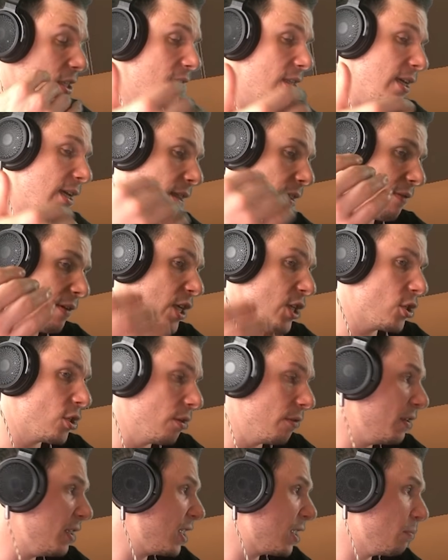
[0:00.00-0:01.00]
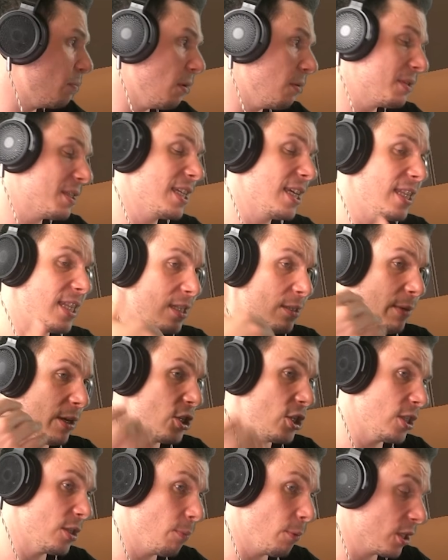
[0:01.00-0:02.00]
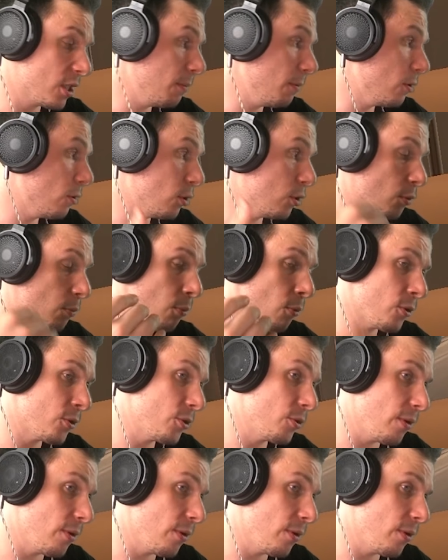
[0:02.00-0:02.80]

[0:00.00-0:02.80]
the elevation of this bomb site as much as possible to support your